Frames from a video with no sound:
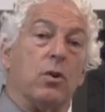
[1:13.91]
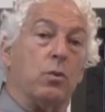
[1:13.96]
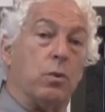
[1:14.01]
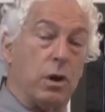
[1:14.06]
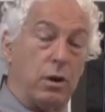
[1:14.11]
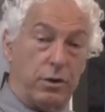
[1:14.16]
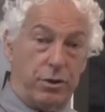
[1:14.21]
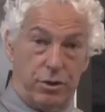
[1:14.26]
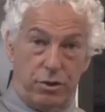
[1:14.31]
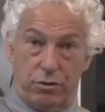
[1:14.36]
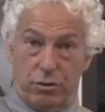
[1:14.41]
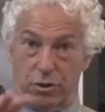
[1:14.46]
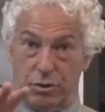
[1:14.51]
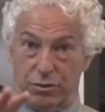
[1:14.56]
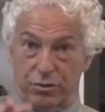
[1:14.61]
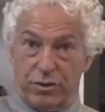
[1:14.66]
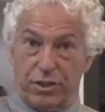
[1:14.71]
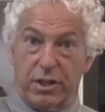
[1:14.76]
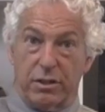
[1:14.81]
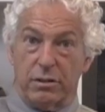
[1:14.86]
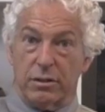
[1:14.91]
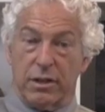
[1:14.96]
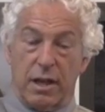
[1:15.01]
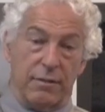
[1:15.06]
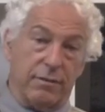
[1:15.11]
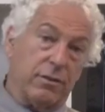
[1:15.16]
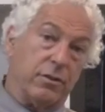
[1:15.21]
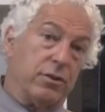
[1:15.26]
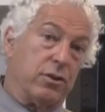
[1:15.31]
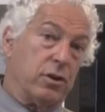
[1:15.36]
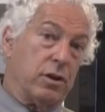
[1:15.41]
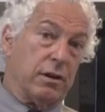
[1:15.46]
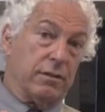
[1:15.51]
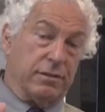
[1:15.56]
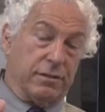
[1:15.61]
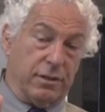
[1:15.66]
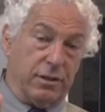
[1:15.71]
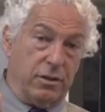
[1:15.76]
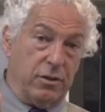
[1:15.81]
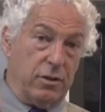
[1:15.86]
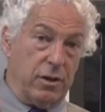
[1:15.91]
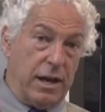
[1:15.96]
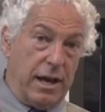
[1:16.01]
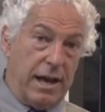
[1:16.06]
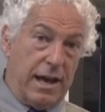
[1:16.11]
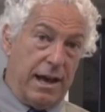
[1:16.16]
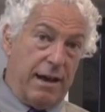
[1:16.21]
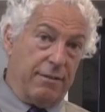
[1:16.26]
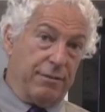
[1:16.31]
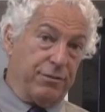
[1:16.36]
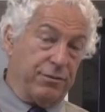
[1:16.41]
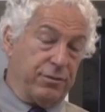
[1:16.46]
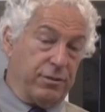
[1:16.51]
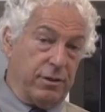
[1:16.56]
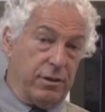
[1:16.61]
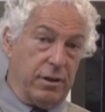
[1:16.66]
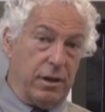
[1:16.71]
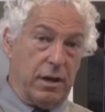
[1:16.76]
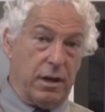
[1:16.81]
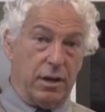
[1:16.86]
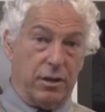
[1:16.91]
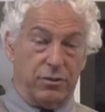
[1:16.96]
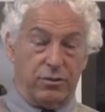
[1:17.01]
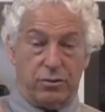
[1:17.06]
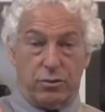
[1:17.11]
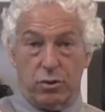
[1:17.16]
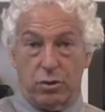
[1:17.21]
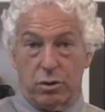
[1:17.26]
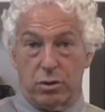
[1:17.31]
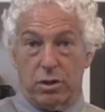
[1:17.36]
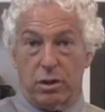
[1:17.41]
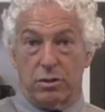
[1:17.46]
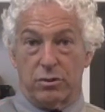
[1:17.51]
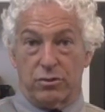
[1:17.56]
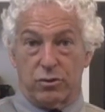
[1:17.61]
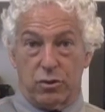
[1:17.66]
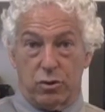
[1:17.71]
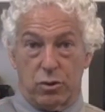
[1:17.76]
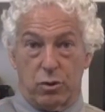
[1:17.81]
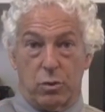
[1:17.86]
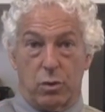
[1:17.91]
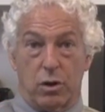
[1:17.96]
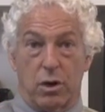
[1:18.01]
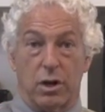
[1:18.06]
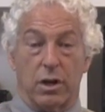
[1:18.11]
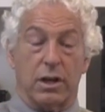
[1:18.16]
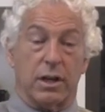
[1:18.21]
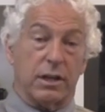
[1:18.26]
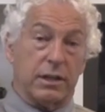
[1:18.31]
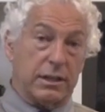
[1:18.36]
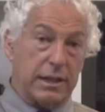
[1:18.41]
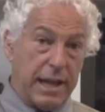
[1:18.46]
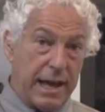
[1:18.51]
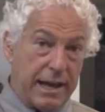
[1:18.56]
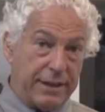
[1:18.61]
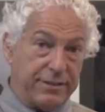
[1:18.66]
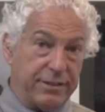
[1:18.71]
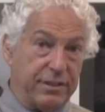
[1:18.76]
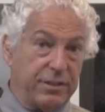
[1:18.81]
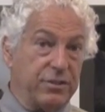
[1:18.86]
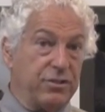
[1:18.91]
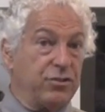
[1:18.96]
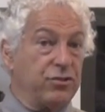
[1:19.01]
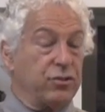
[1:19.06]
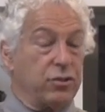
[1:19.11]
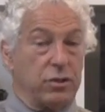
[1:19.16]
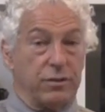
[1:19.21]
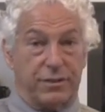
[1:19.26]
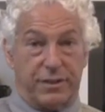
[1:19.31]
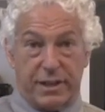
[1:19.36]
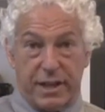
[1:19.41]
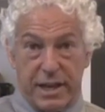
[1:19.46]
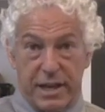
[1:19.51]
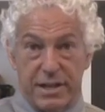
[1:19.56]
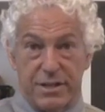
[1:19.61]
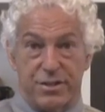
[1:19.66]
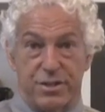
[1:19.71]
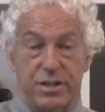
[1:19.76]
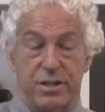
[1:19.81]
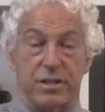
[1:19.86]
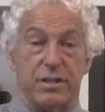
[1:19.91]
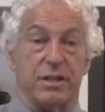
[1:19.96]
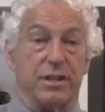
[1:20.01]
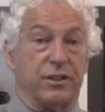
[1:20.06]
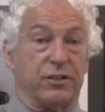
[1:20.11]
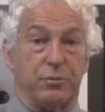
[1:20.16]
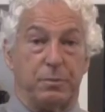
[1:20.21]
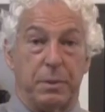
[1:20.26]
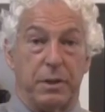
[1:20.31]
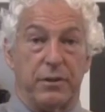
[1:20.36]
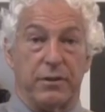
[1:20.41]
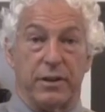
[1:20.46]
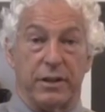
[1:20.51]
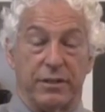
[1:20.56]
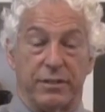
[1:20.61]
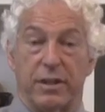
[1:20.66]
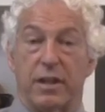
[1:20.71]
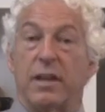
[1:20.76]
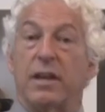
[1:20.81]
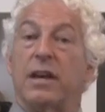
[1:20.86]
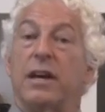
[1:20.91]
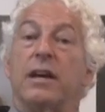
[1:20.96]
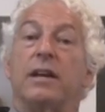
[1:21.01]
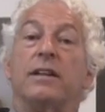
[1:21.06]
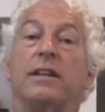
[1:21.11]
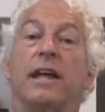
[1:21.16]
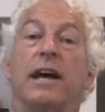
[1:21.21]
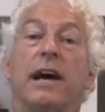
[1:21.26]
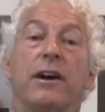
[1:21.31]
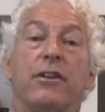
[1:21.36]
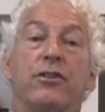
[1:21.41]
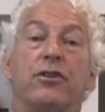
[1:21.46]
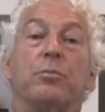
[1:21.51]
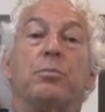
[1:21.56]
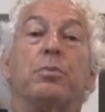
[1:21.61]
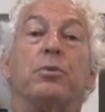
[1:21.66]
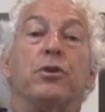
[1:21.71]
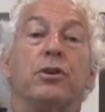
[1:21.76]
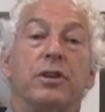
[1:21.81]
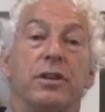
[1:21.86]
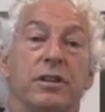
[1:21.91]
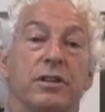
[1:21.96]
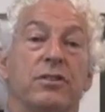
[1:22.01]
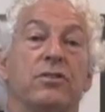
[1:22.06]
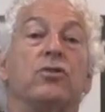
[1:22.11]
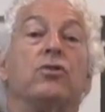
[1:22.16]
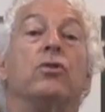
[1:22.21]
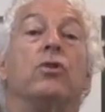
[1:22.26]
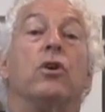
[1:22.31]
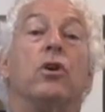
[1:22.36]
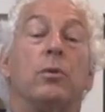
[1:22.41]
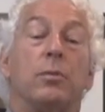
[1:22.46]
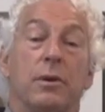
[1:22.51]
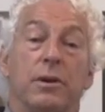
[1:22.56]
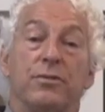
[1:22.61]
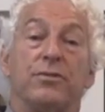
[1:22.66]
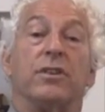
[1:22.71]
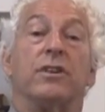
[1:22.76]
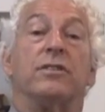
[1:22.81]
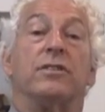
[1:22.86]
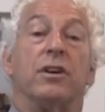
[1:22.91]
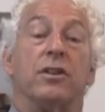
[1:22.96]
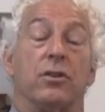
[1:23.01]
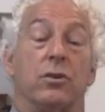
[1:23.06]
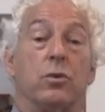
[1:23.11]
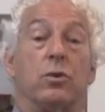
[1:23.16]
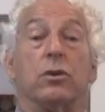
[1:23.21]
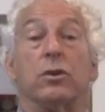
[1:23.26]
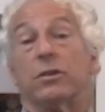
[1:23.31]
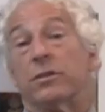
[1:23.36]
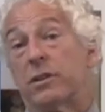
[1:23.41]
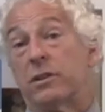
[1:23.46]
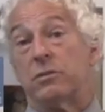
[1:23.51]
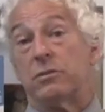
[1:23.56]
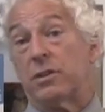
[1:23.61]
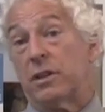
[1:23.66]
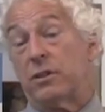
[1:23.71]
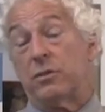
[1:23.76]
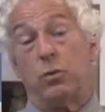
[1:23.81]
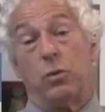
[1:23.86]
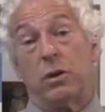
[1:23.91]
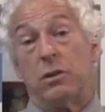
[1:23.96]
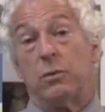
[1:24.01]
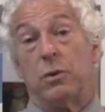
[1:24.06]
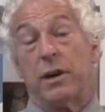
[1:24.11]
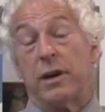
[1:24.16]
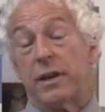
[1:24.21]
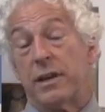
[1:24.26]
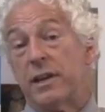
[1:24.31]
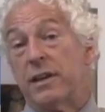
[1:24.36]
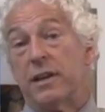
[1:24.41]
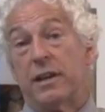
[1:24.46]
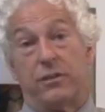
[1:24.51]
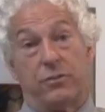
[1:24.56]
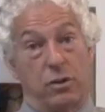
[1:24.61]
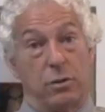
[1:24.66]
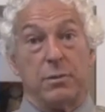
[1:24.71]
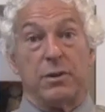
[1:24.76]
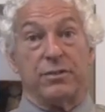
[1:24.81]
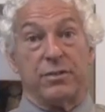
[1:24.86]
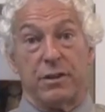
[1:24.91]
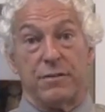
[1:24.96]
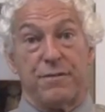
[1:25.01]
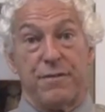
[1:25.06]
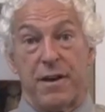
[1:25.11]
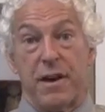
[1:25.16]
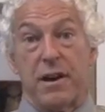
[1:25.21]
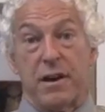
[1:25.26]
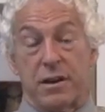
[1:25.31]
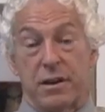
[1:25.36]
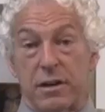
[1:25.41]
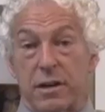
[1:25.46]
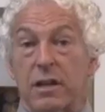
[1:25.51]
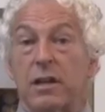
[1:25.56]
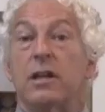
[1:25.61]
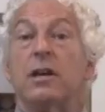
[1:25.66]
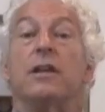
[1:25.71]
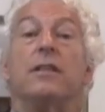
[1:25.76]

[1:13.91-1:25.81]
Well, in your own skill level, you have schoolwork, classes, certification, experience, and now you're put into almost another world. And in one way, it's almost unfair